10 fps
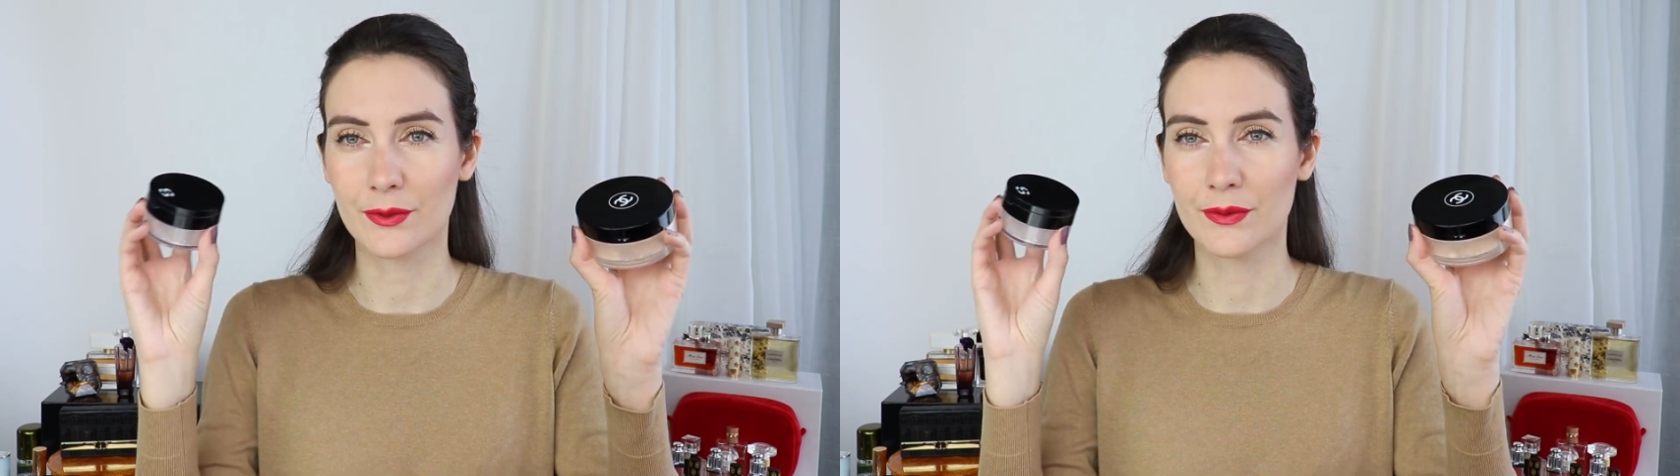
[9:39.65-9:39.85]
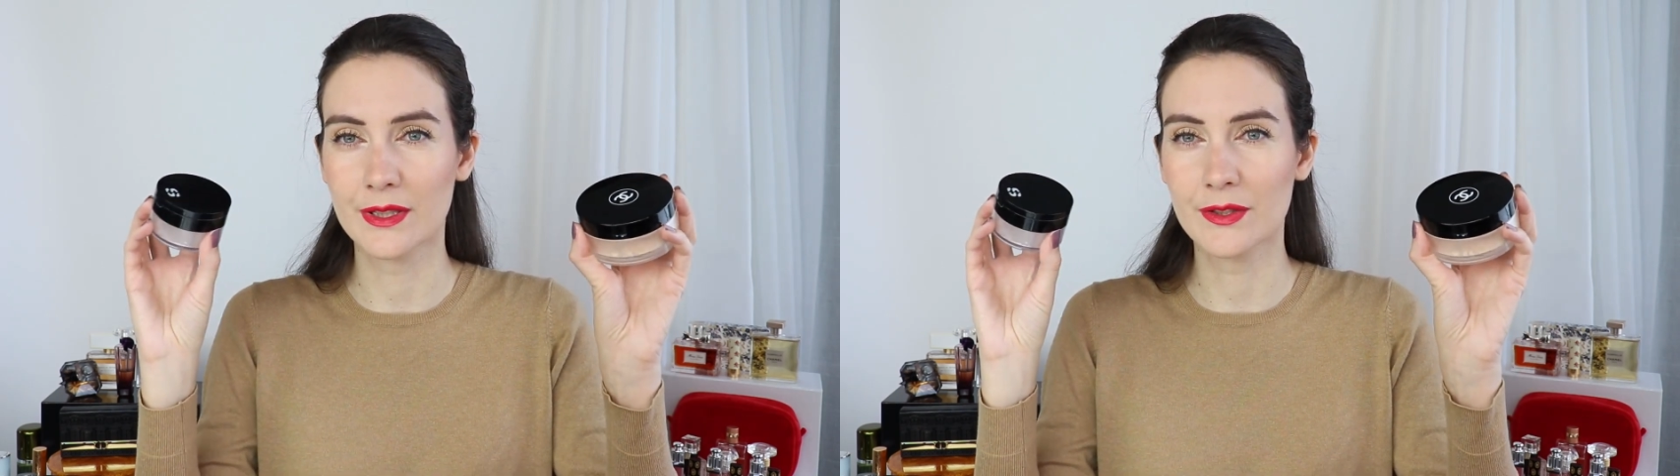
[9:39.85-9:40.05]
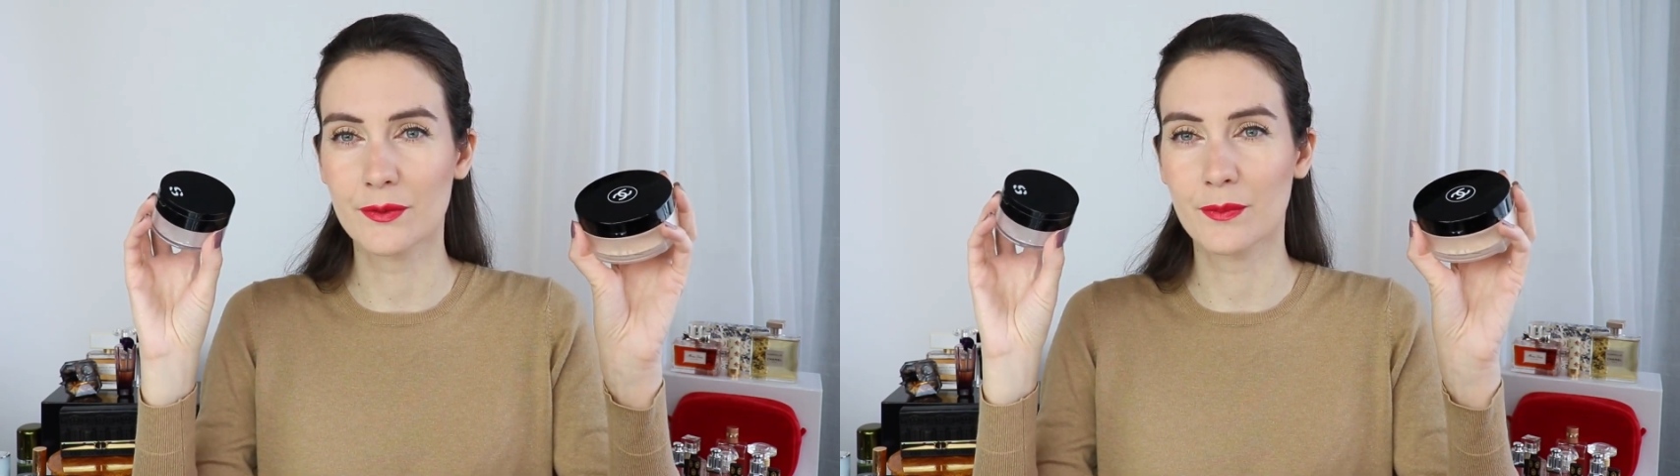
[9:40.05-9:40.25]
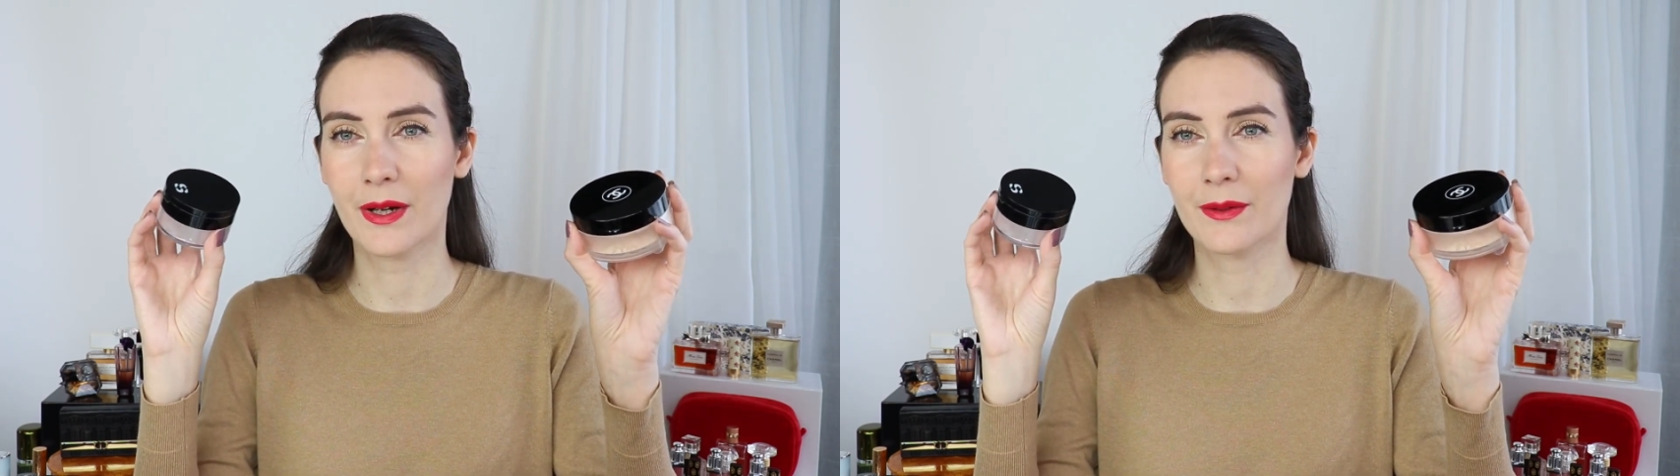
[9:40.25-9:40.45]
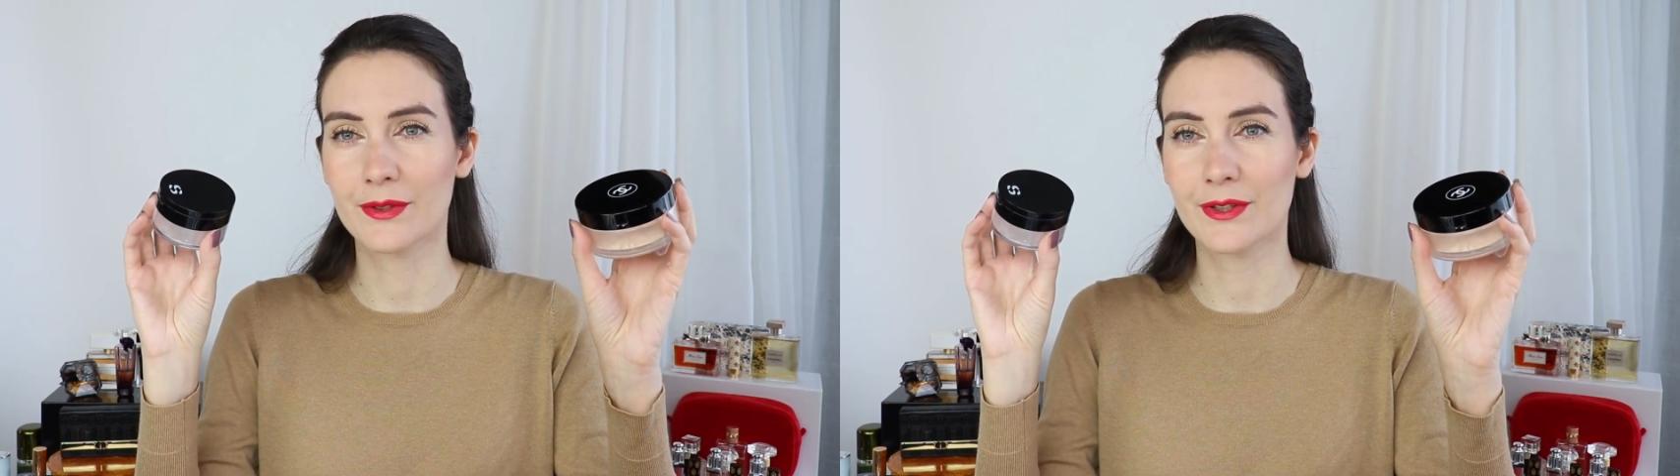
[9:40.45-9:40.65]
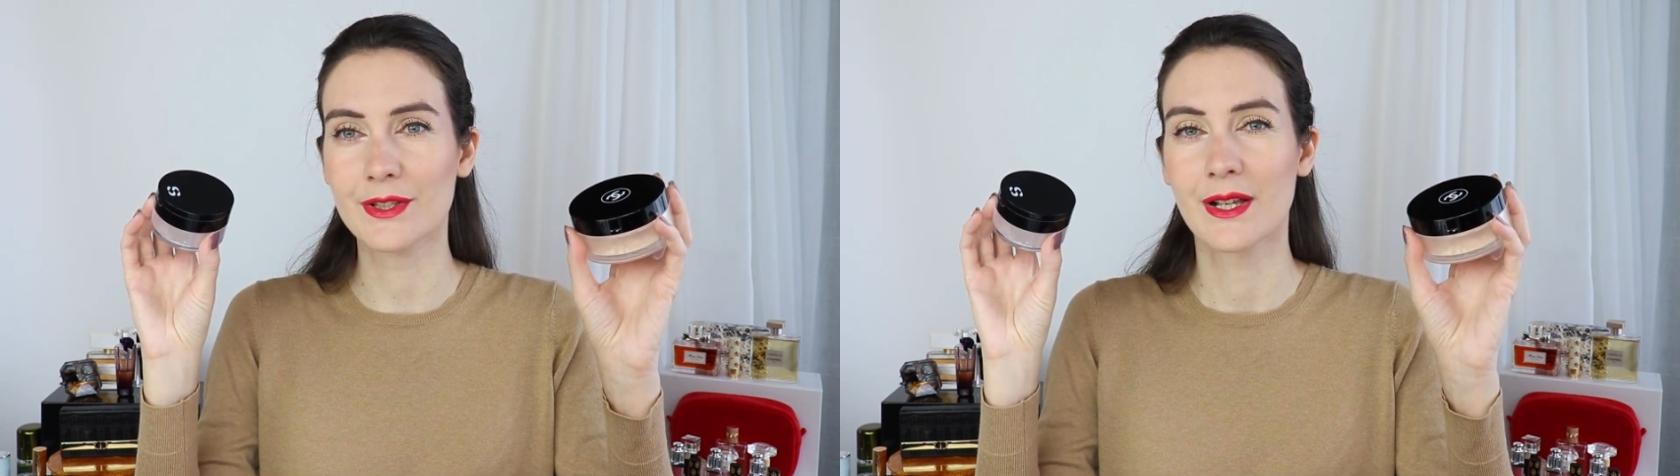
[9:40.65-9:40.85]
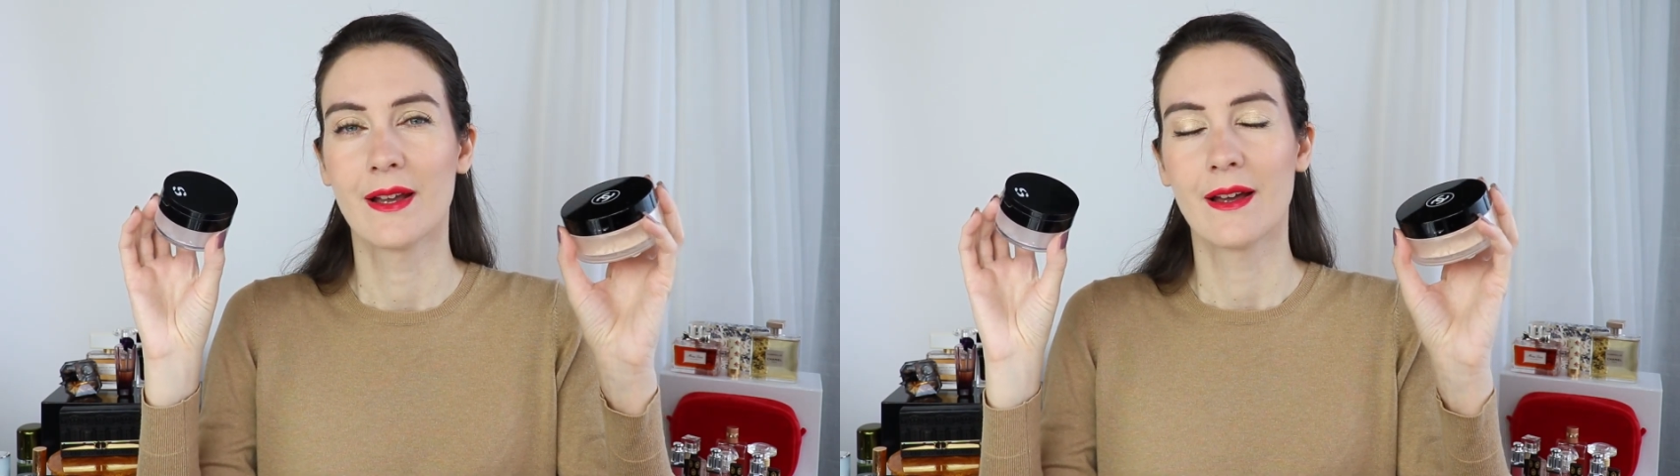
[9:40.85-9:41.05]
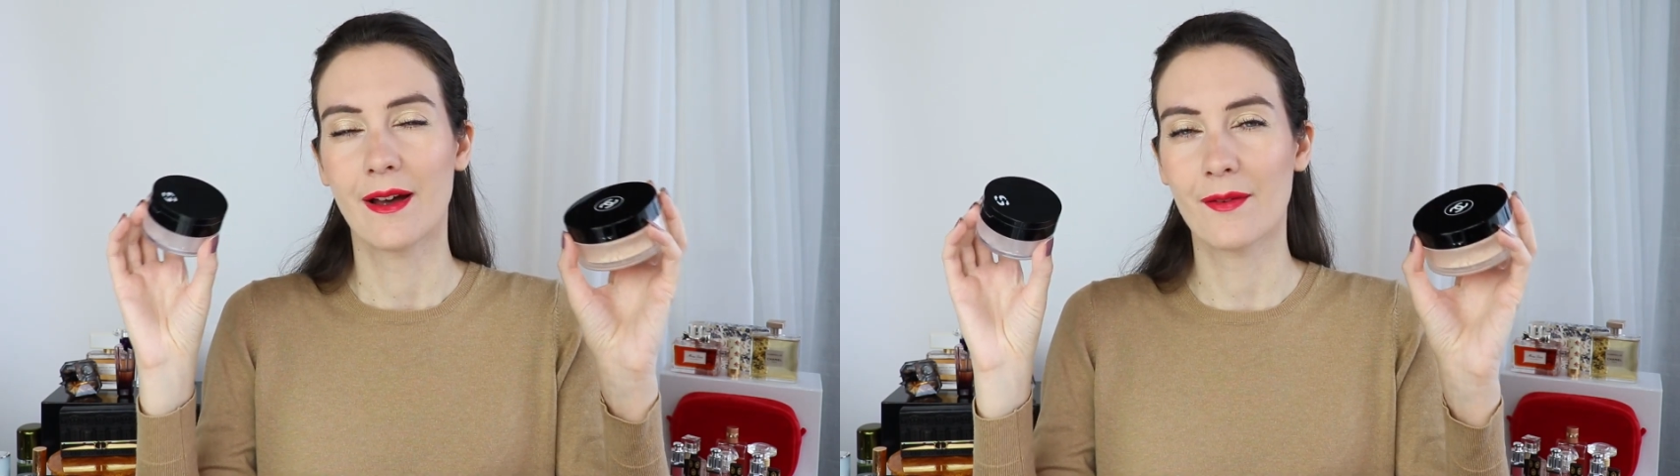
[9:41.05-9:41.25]
So these two powders
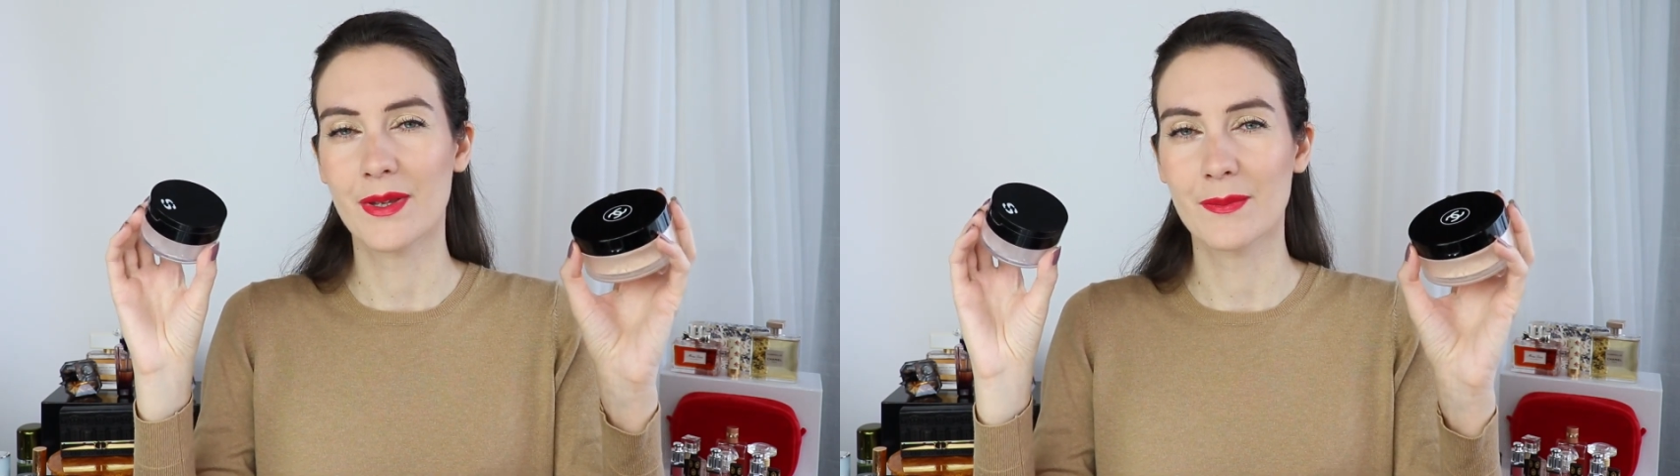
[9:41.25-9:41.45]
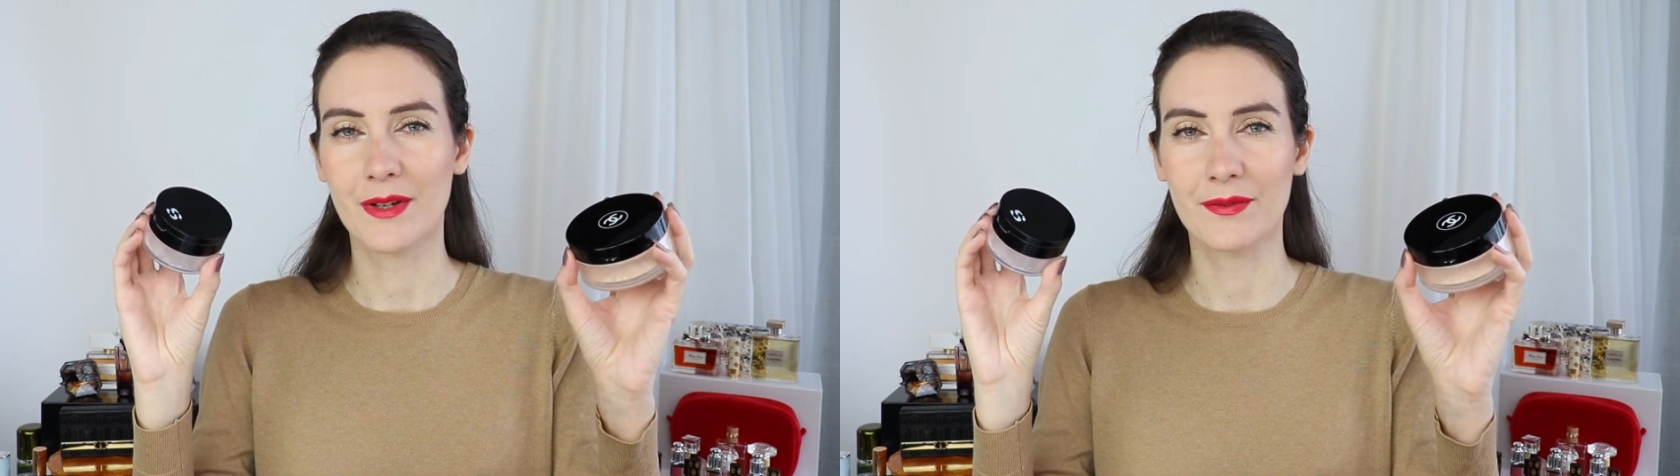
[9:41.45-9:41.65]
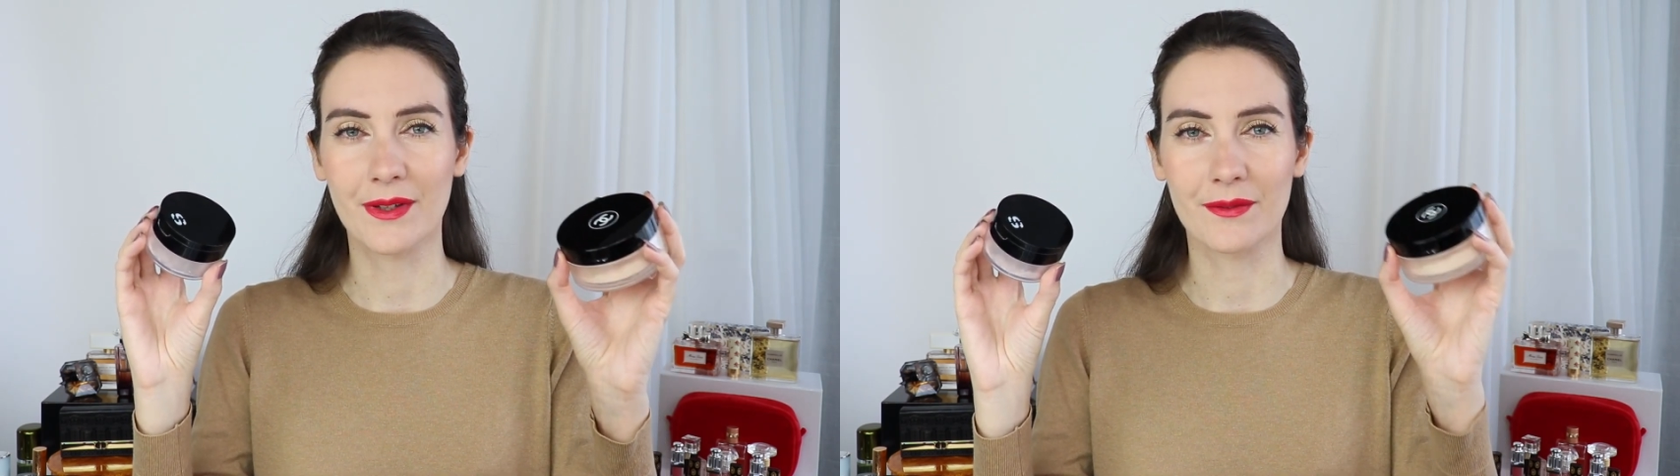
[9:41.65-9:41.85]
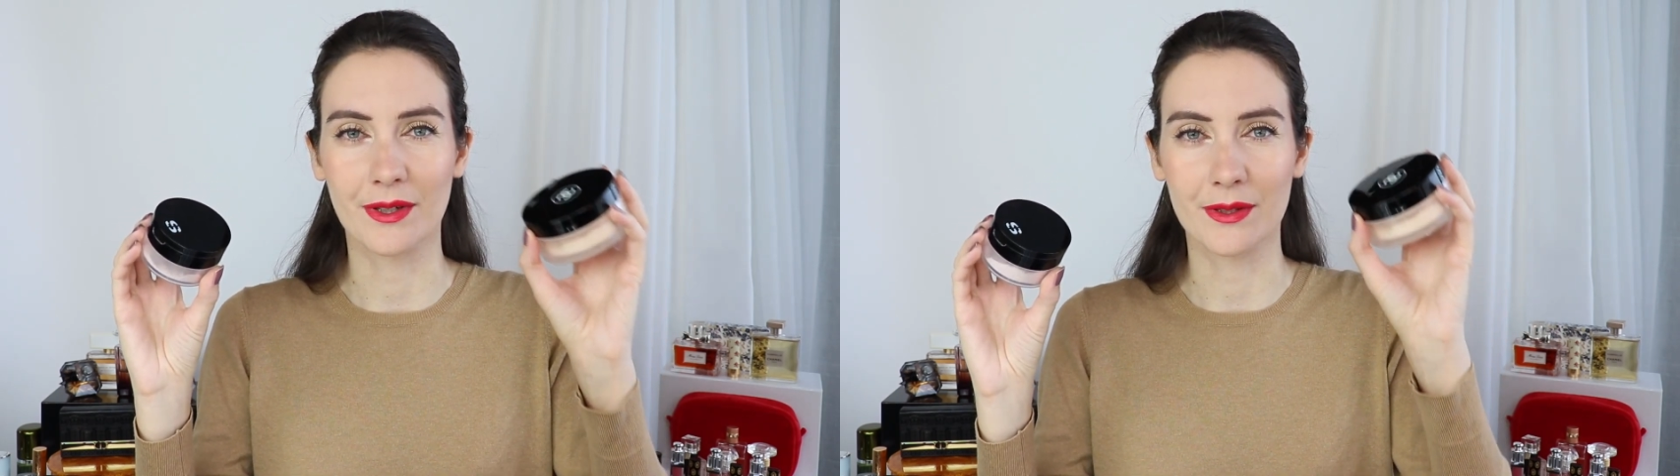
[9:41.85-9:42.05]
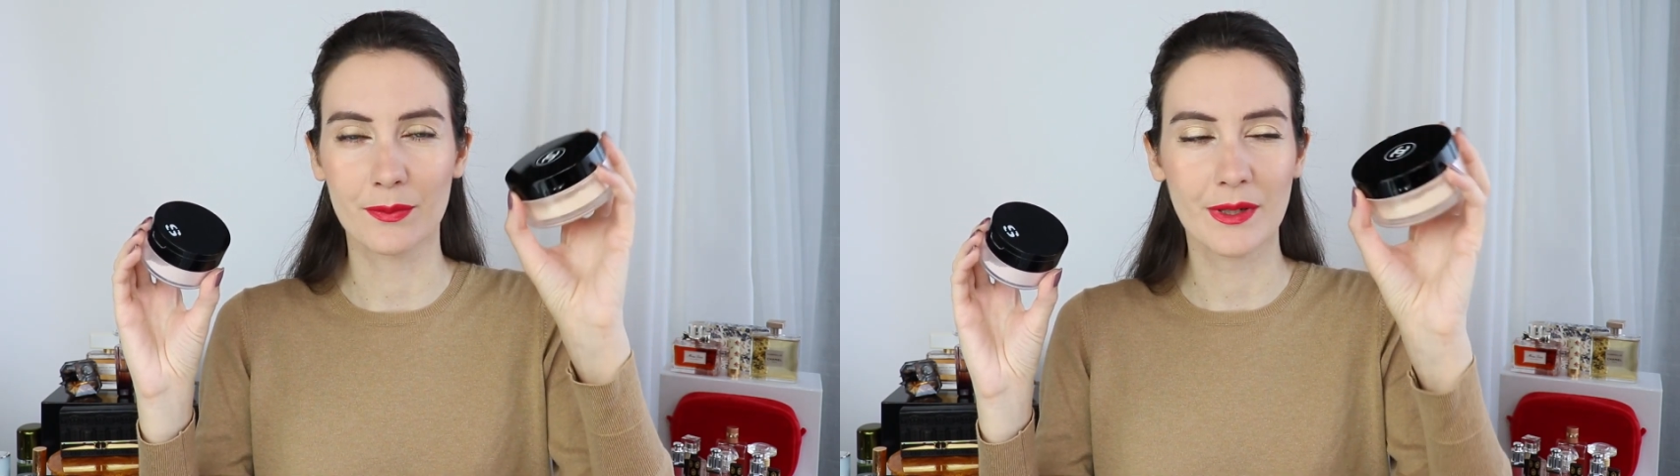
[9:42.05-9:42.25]
have been my favorite.